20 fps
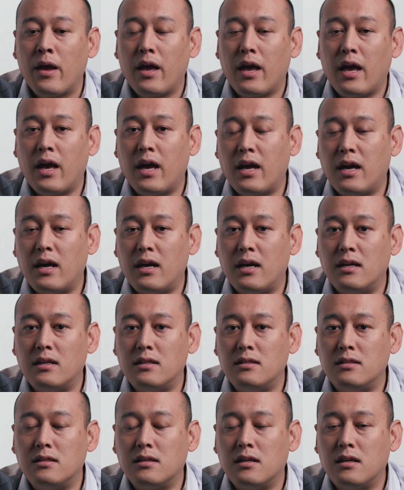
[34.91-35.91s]

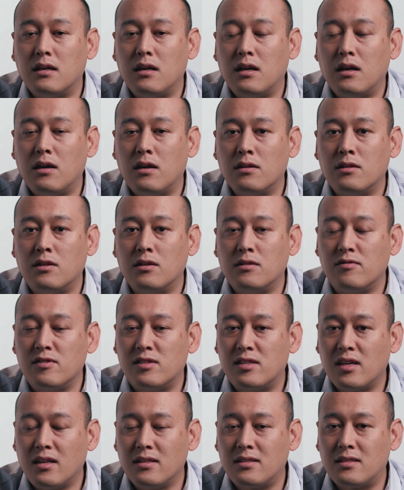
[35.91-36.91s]
And the
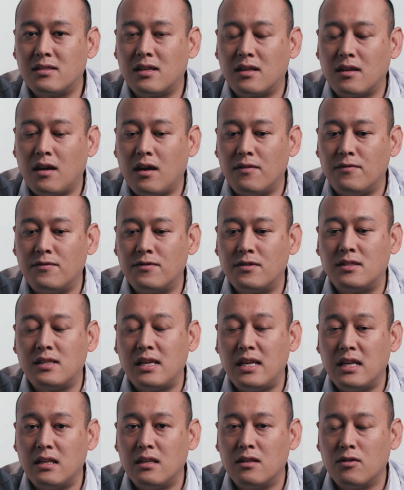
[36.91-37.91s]
results that I've
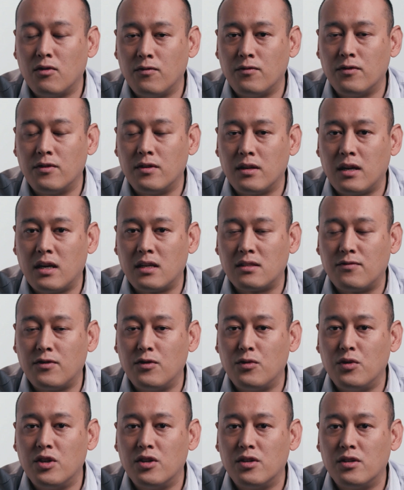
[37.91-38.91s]
seen over the last few
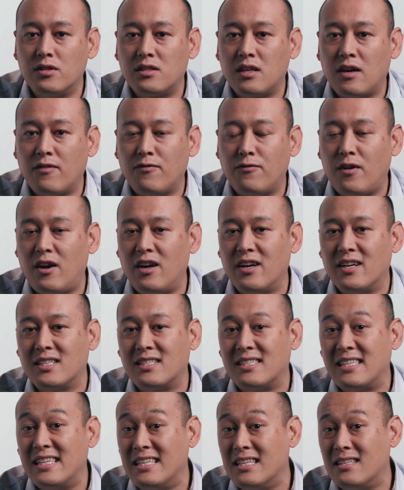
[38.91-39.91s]
years have far
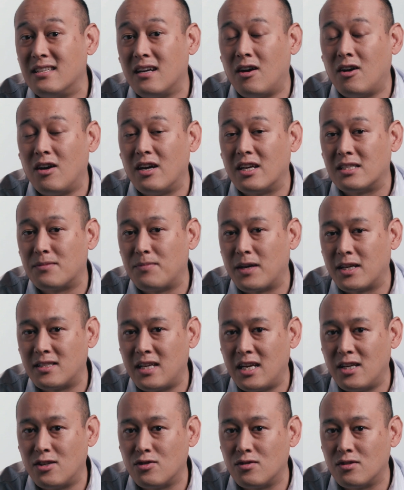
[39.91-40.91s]
exceeded our
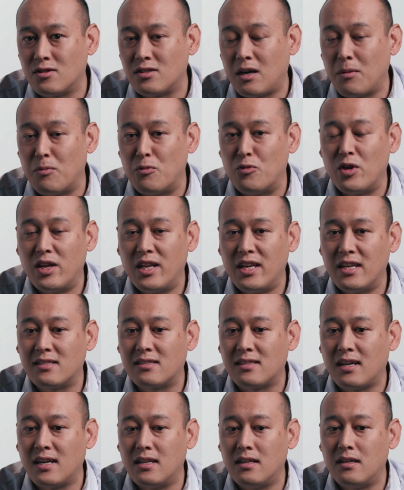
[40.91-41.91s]
expectations. I'm really
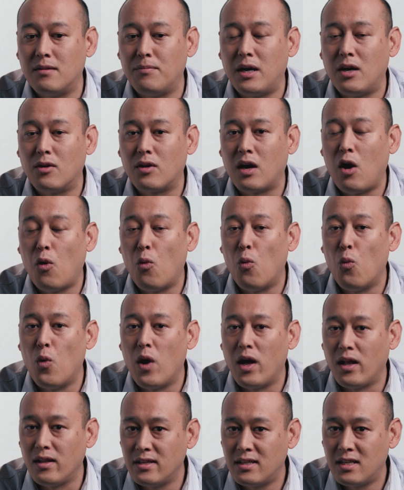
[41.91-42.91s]
excited about how
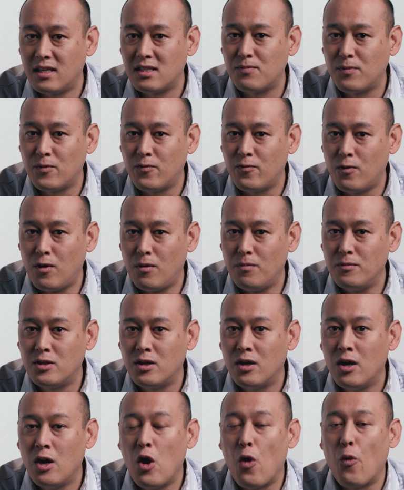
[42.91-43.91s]
well it has performed.
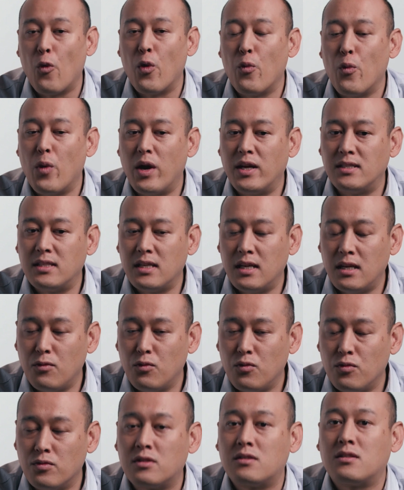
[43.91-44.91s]
We went
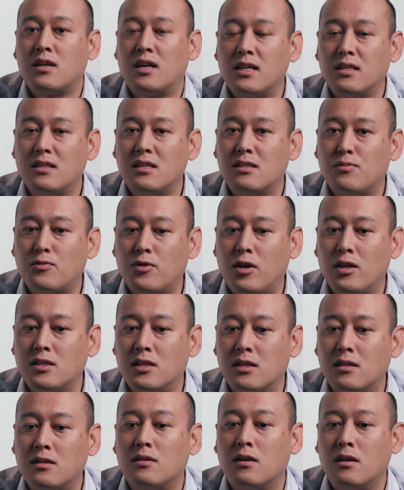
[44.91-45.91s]
in starting this
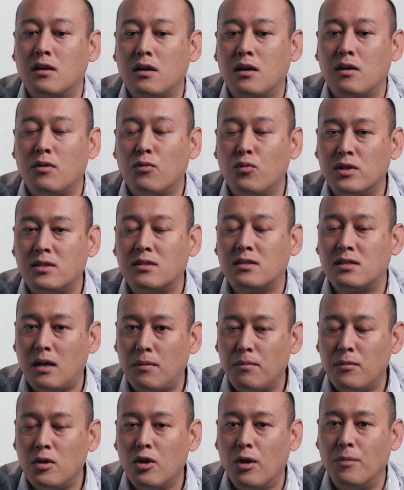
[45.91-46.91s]
project with
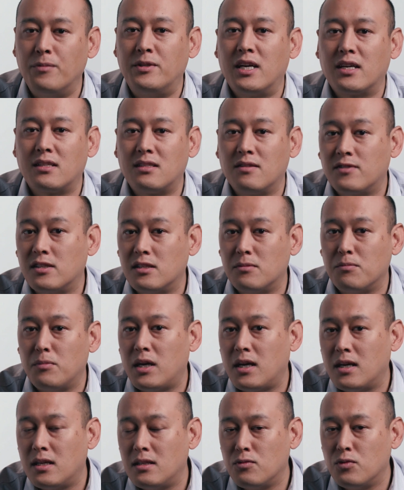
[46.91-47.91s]
some objectives in
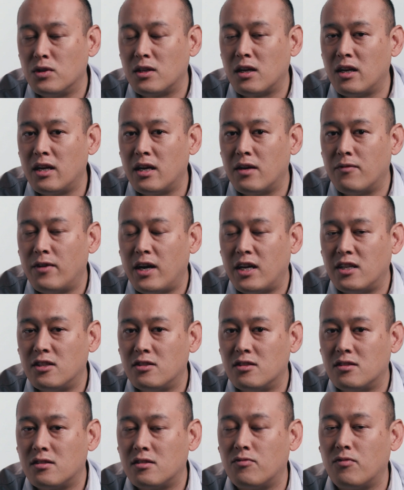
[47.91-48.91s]
mind, with clear
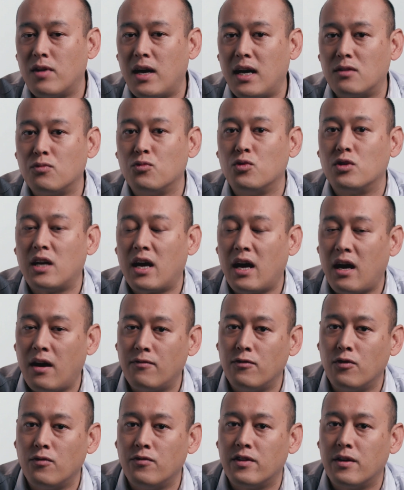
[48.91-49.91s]
advantages the rat would have
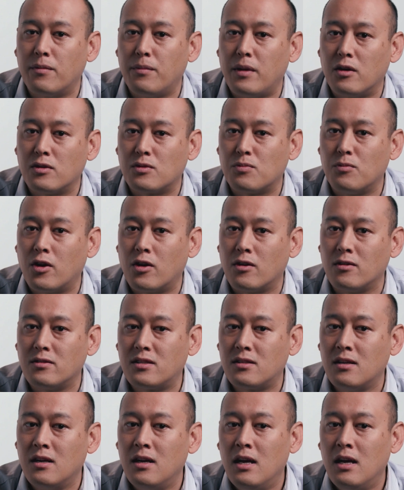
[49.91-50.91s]
over the mouse
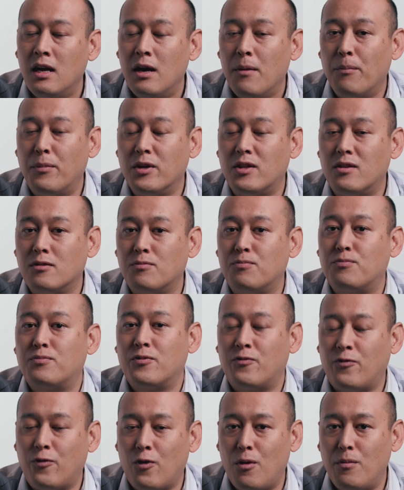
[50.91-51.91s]
models. But the
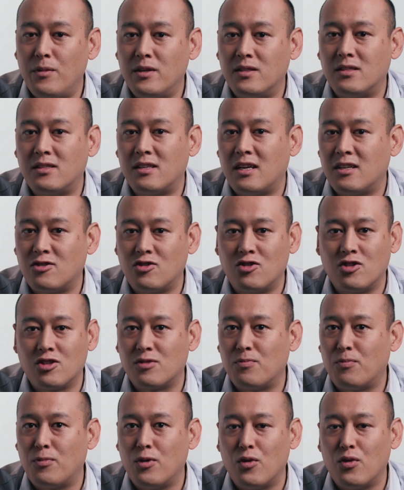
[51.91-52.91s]
performance has
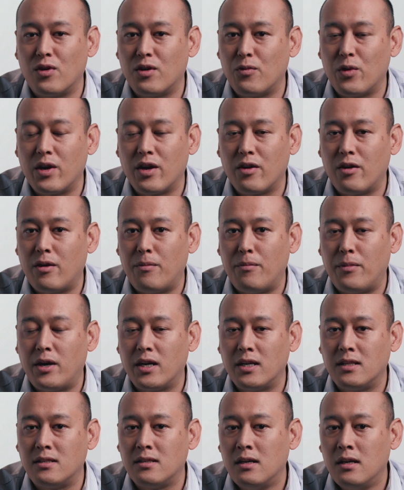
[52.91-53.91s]
just blown away our
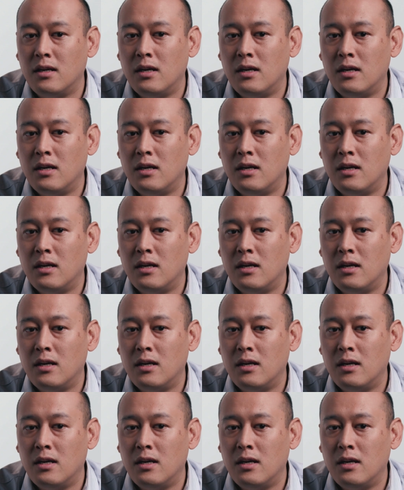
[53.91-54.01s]
mind.